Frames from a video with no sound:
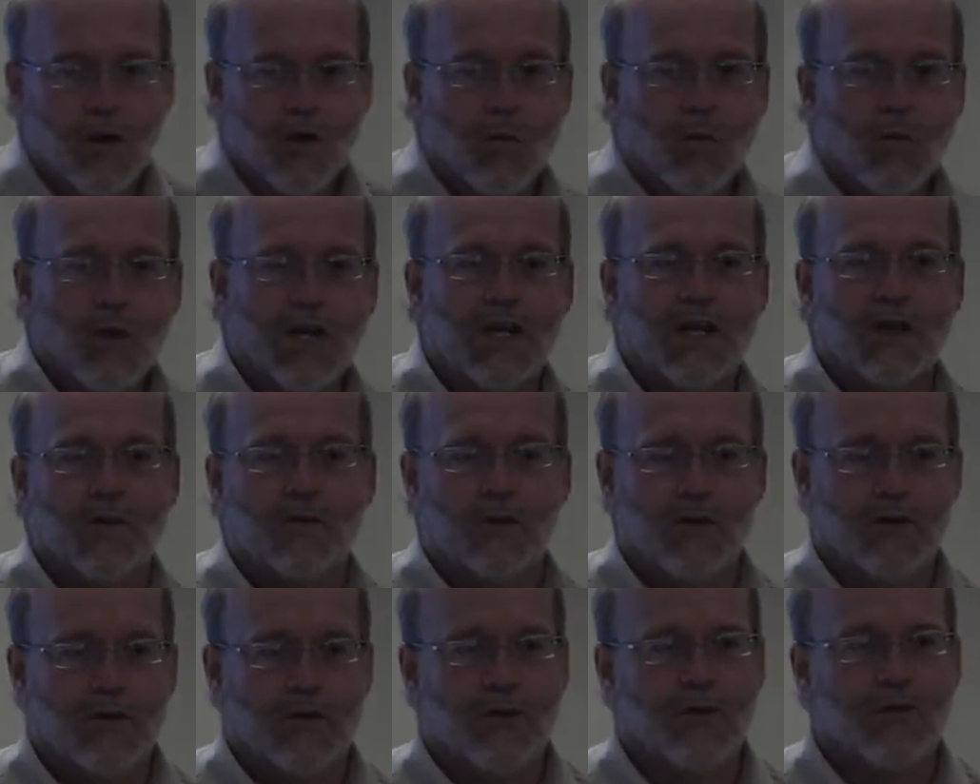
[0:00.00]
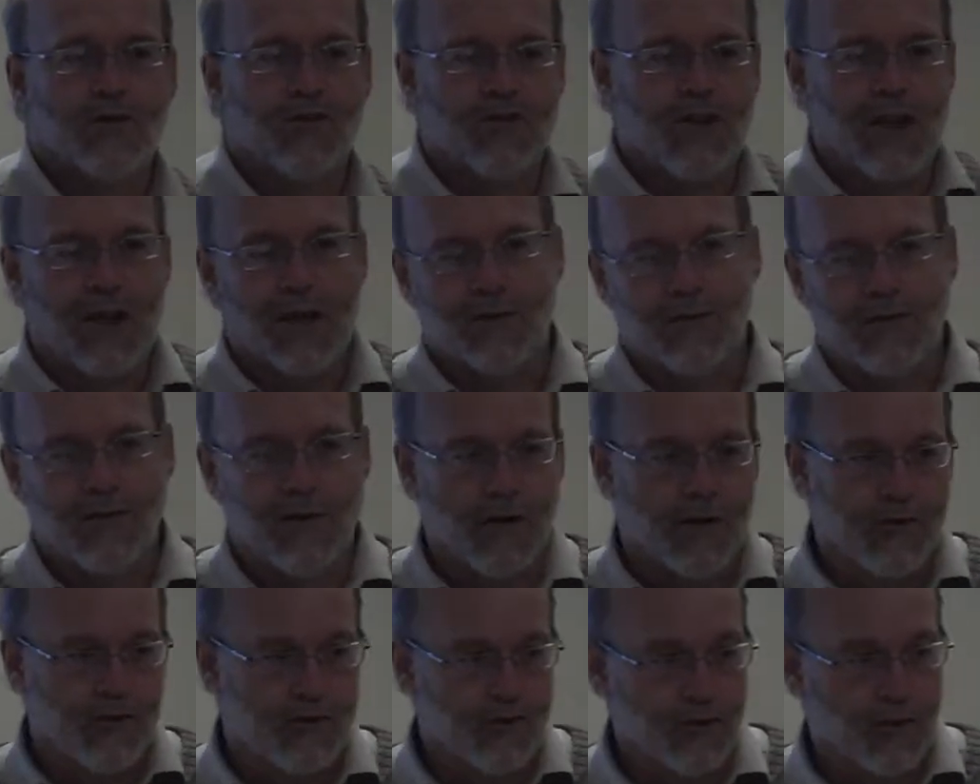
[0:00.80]
we can reduce that
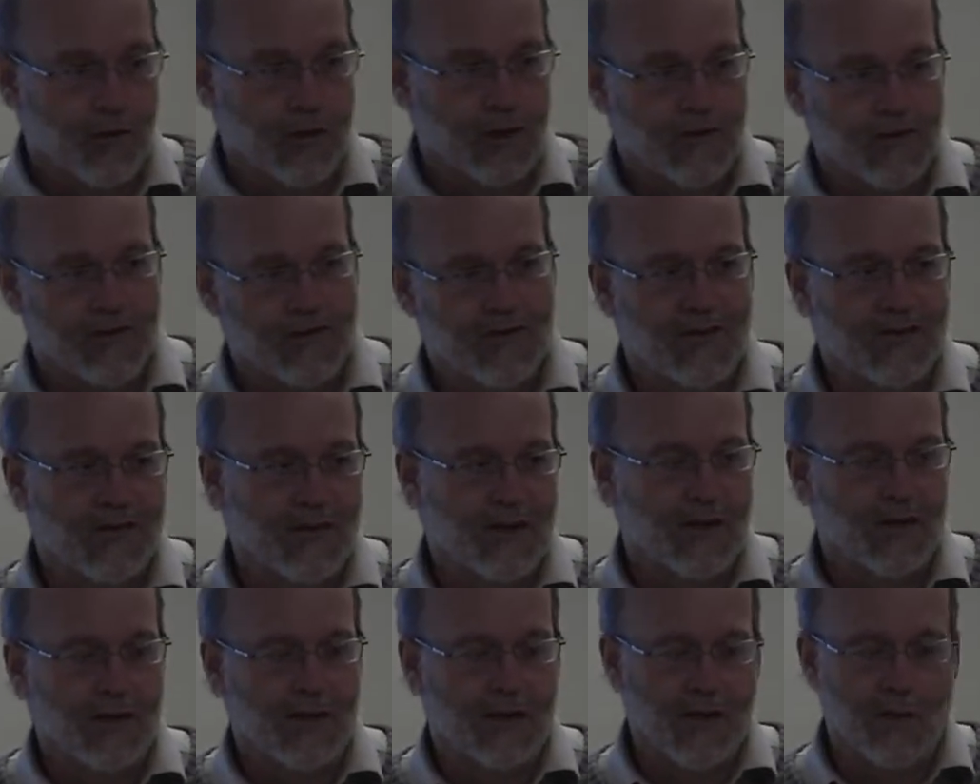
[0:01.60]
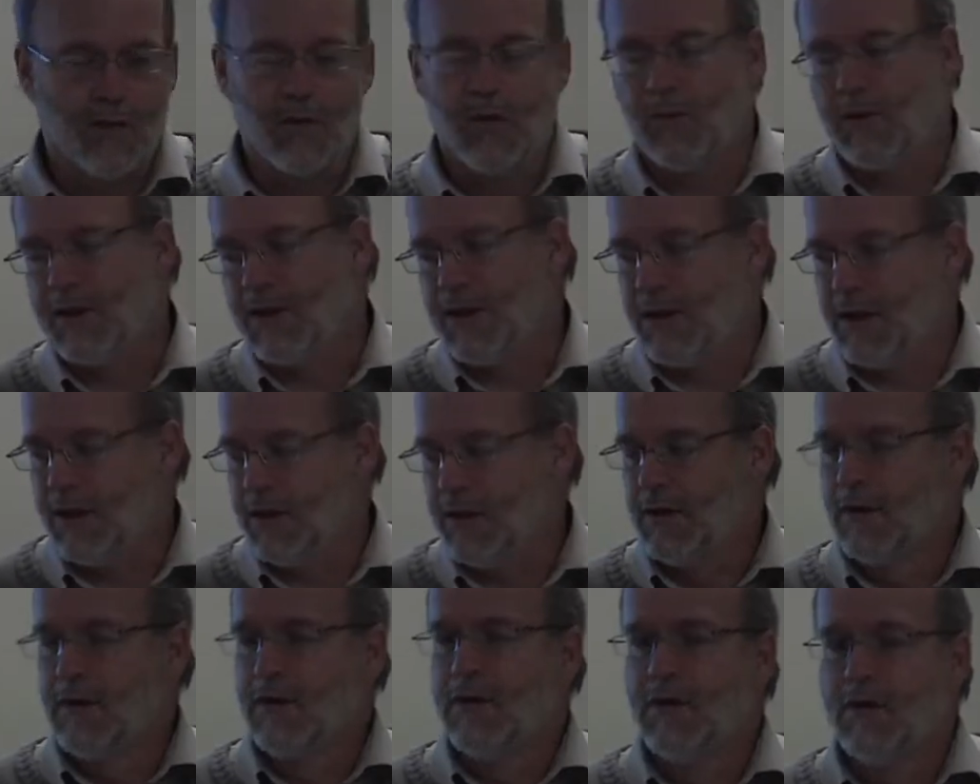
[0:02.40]
false choice to say, to get what we
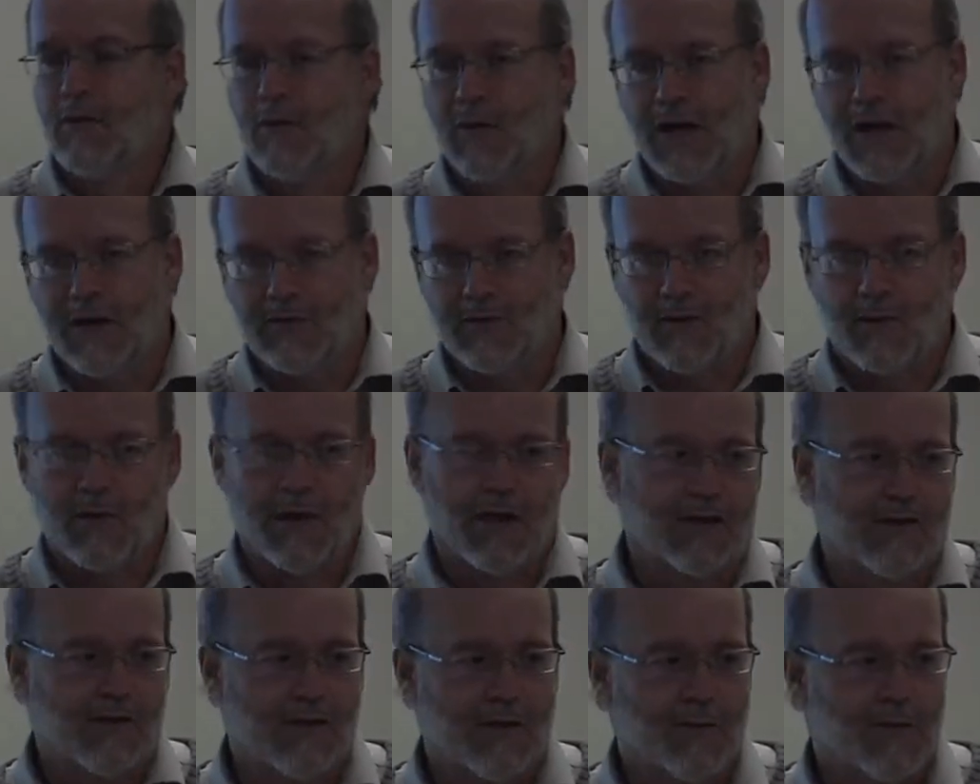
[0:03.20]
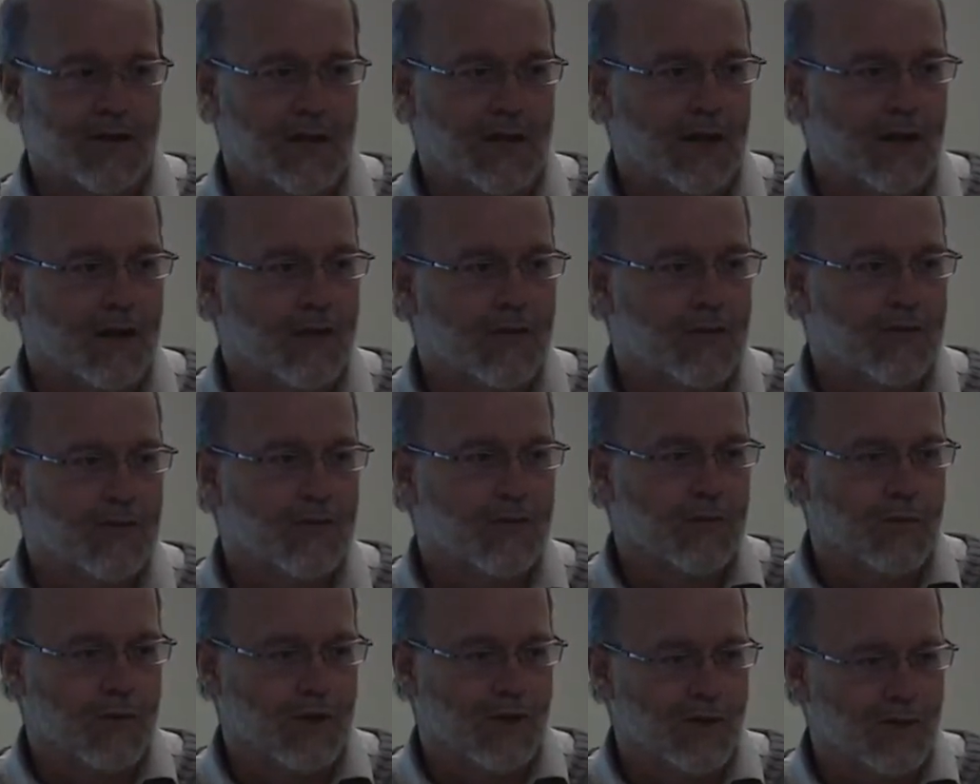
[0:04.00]
need, we have to wreck something else.
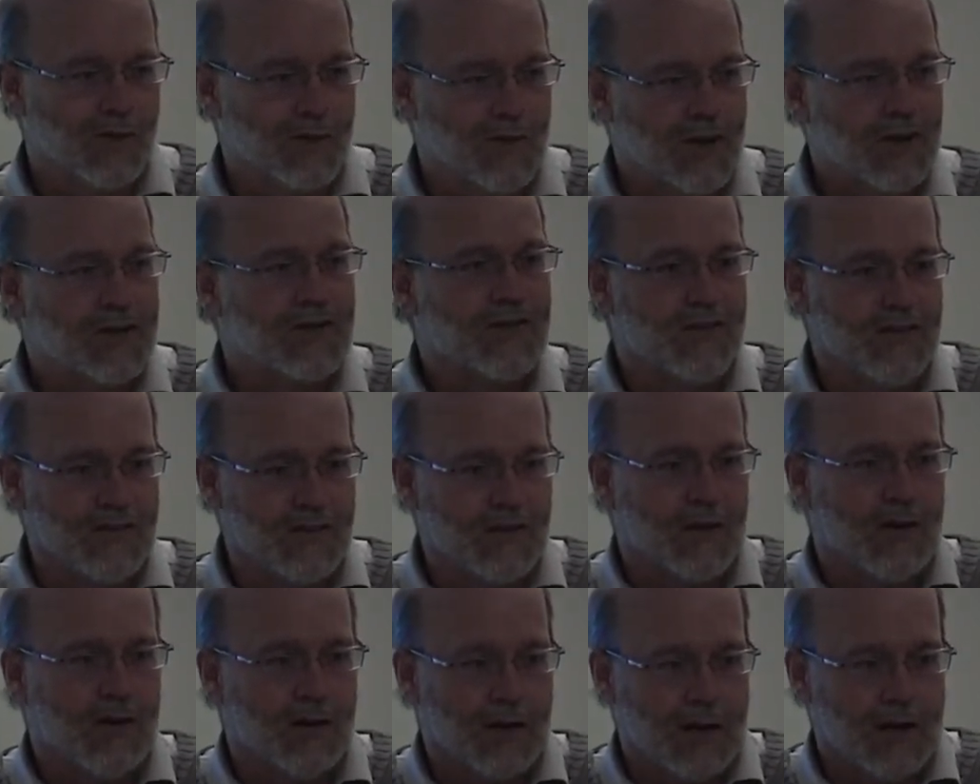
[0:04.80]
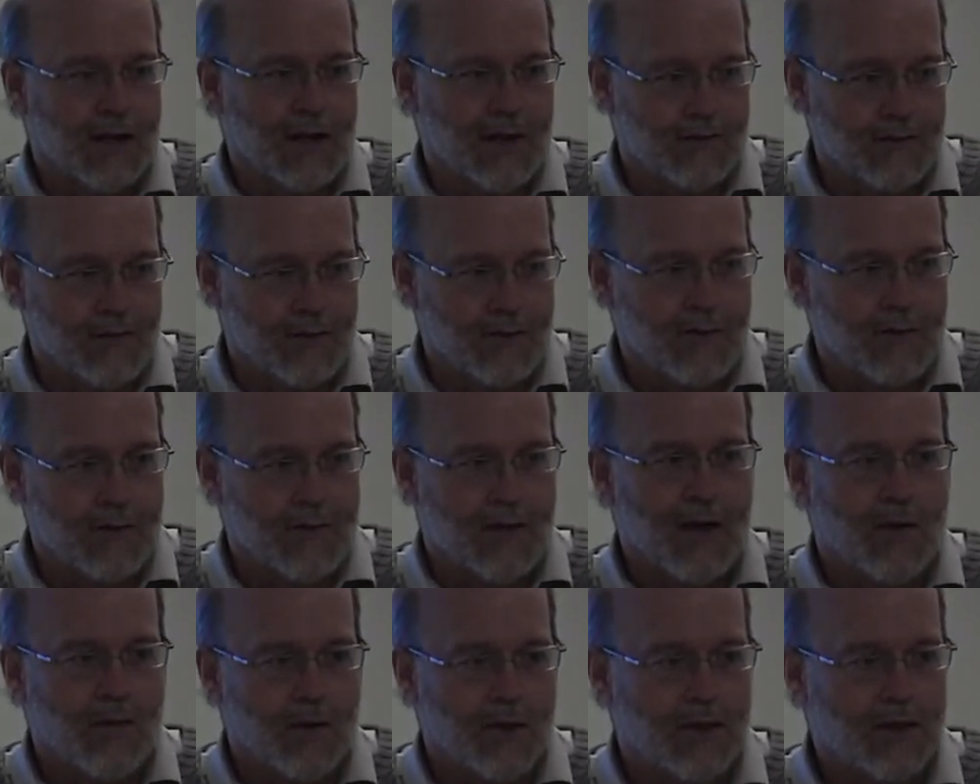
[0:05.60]
We don't necessarily have to do
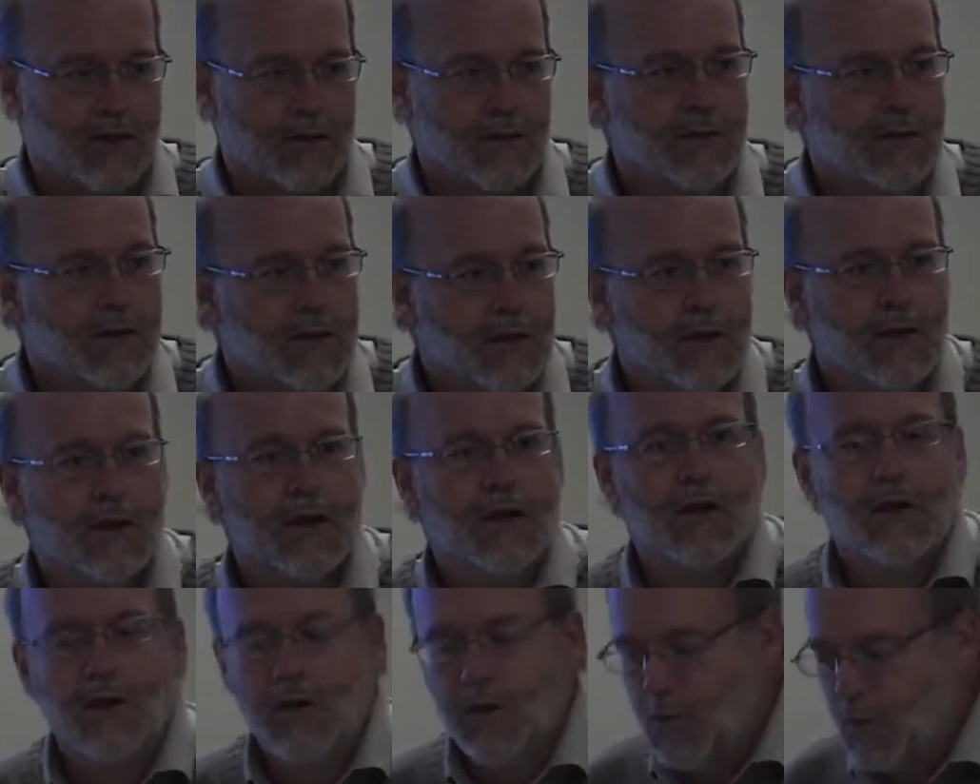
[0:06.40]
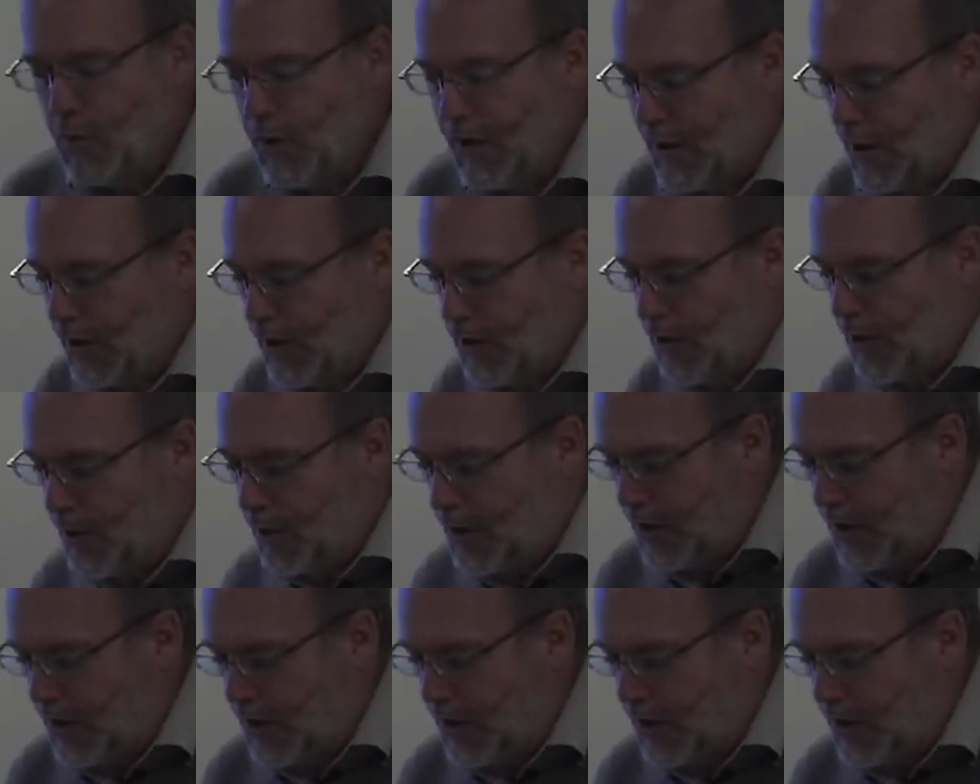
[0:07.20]
that. We can do a